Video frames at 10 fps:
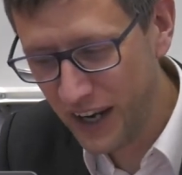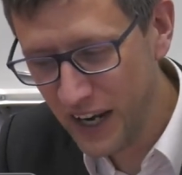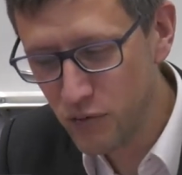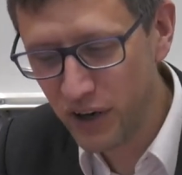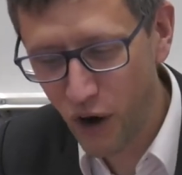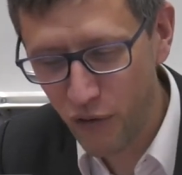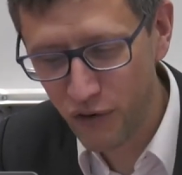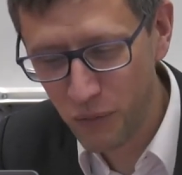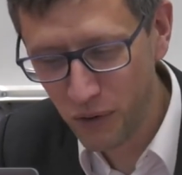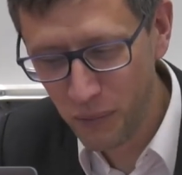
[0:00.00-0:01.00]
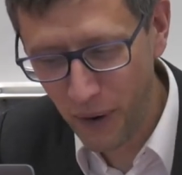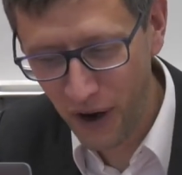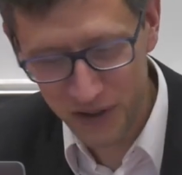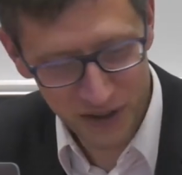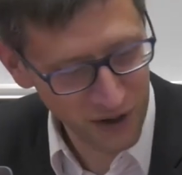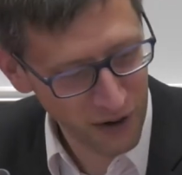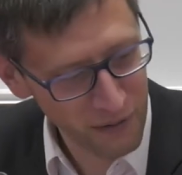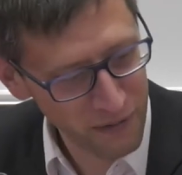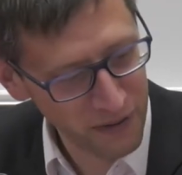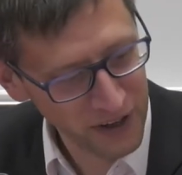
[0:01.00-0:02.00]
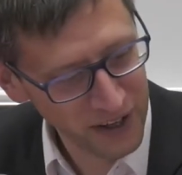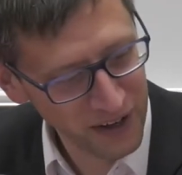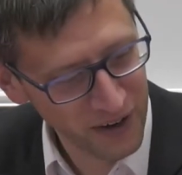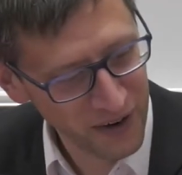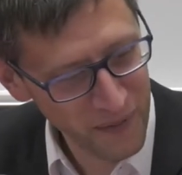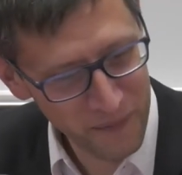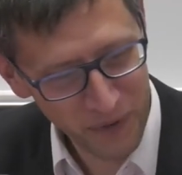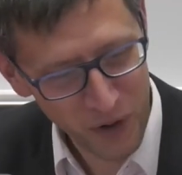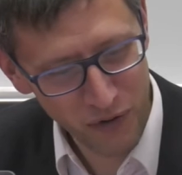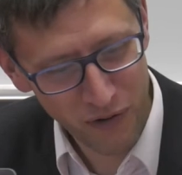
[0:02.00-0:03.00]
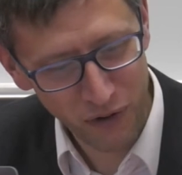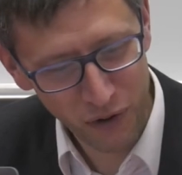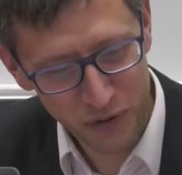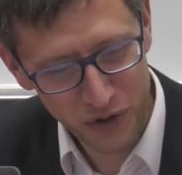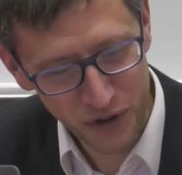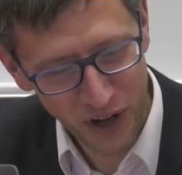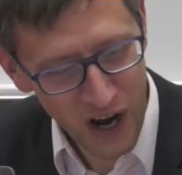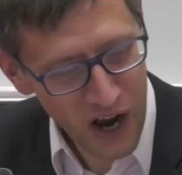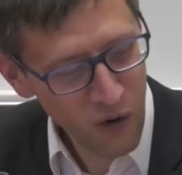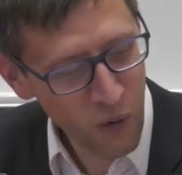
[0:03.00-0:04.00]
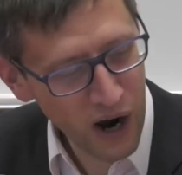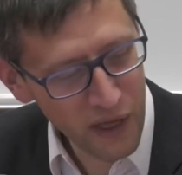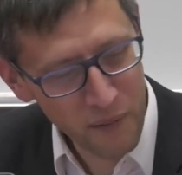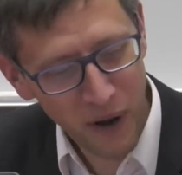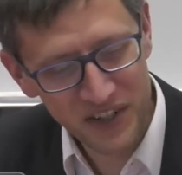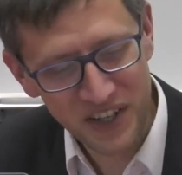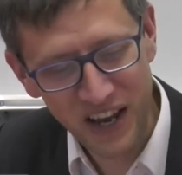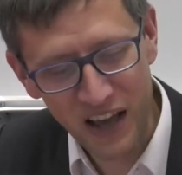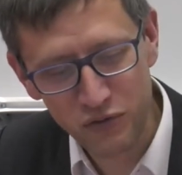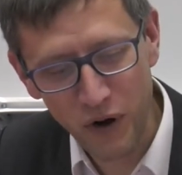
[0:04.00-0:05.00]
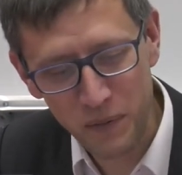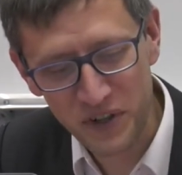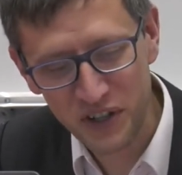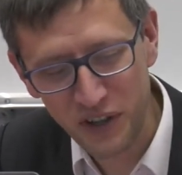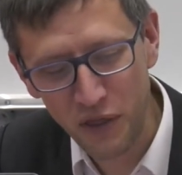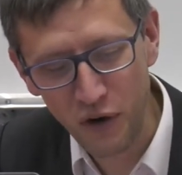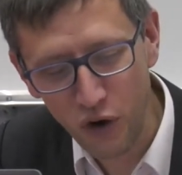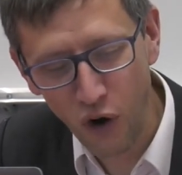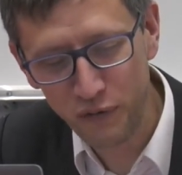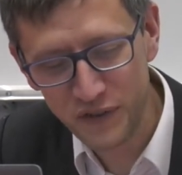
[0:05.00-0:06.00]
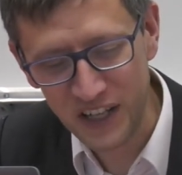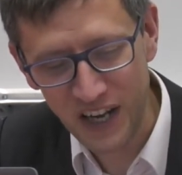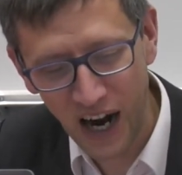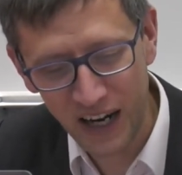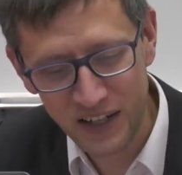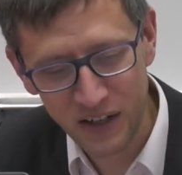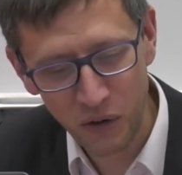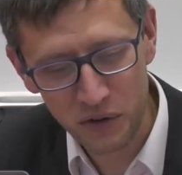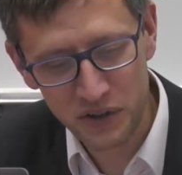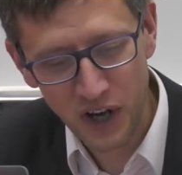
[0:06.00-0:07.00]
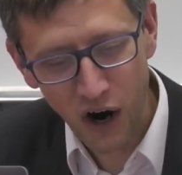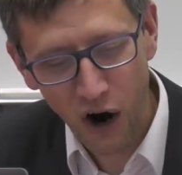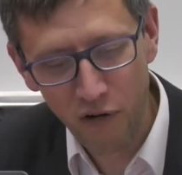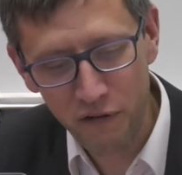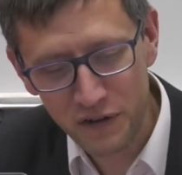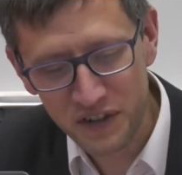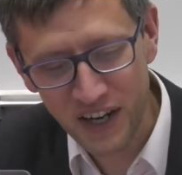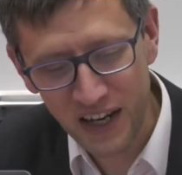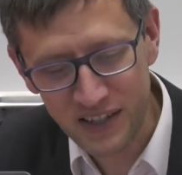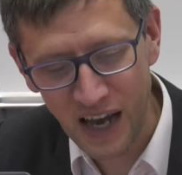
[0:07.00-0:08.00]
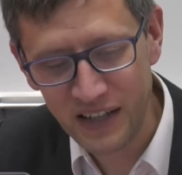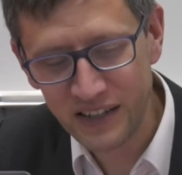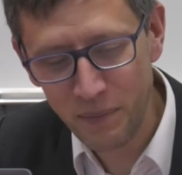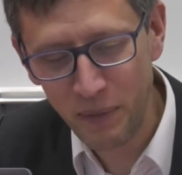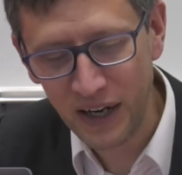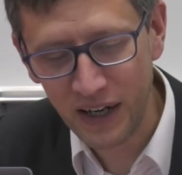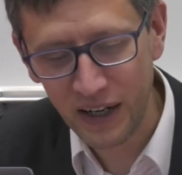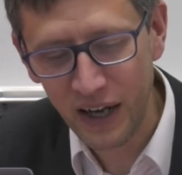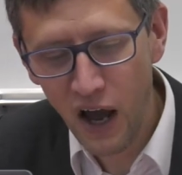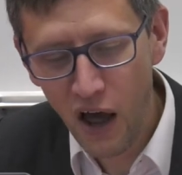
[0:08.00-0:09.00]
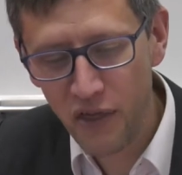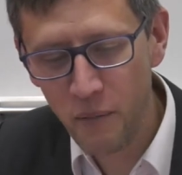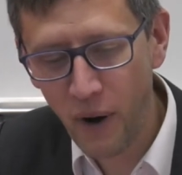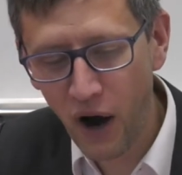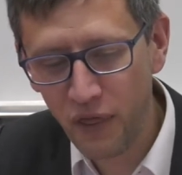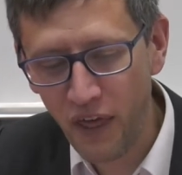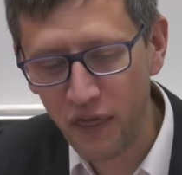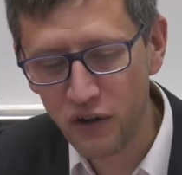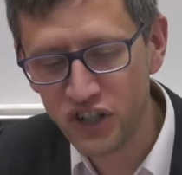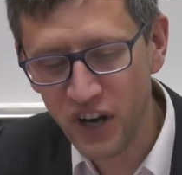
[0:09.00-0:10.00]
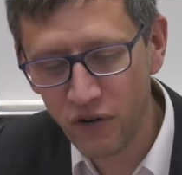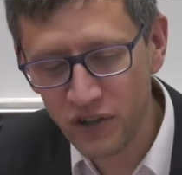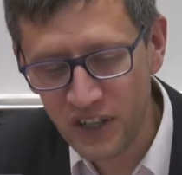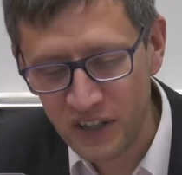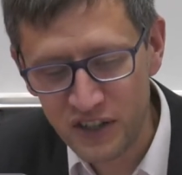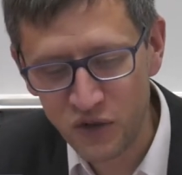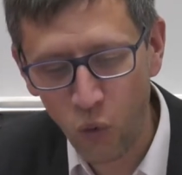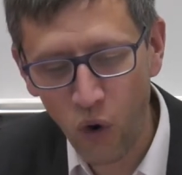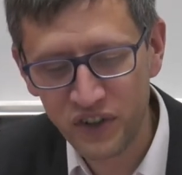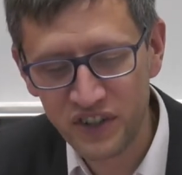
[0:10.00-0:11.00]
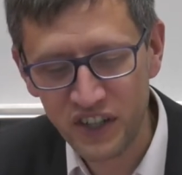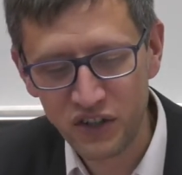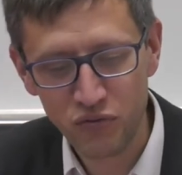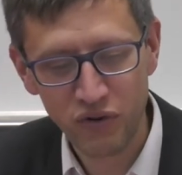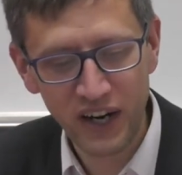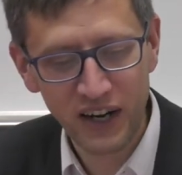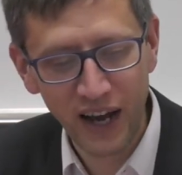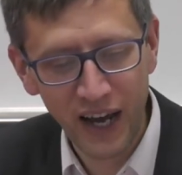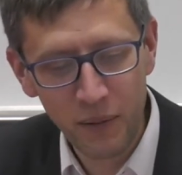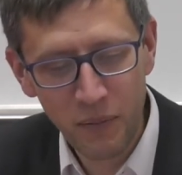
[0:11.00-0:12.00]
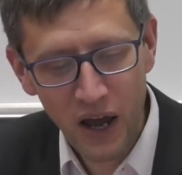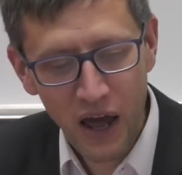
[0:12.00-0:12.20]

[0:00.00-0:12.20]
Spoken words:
irrecoverable part of the revolution, while the Marseillaise represented the lofty ideals of the state and typically the part that the Girondins wanted to reclaim.